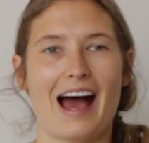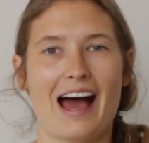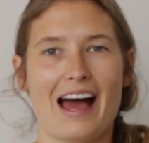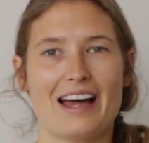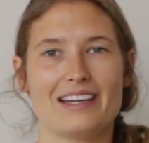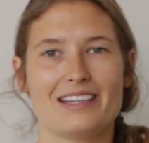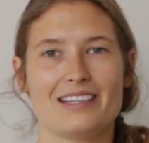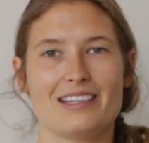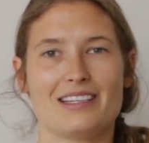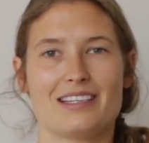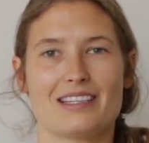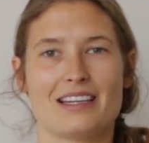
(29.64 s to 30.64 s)

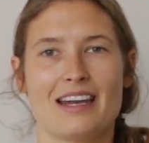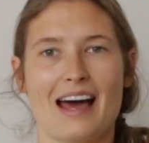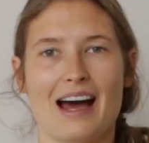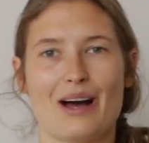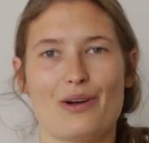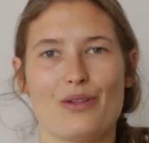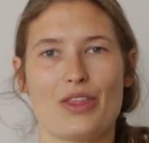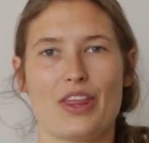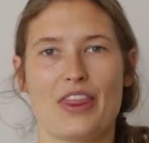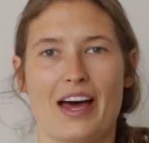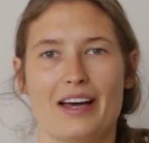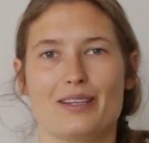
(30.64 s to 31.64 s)
And now
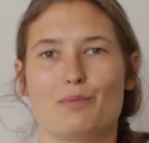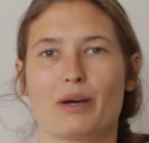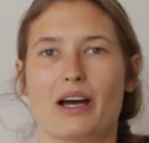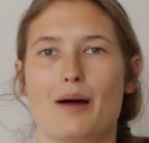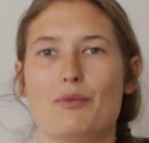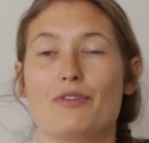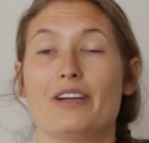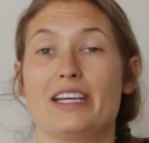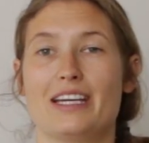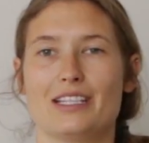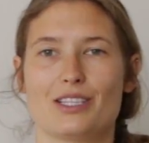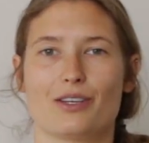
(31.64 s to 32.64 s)
that has become a
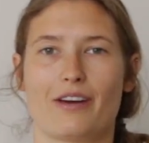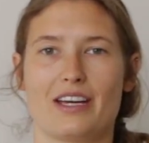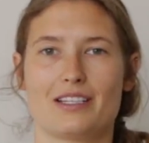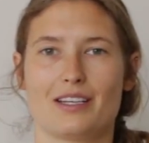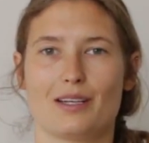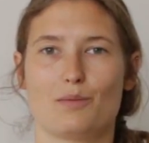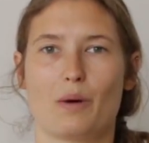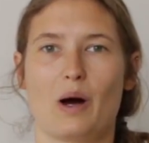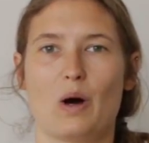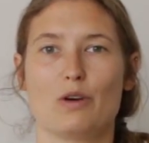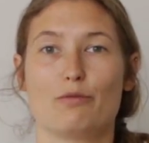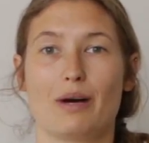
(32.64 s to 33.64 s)
really integrated
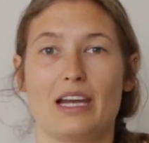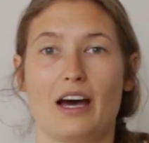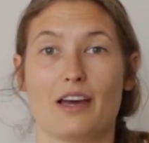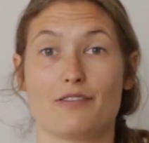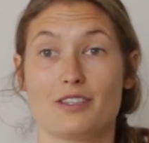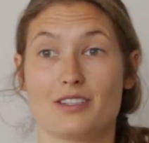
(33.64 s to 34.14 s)
part of my life,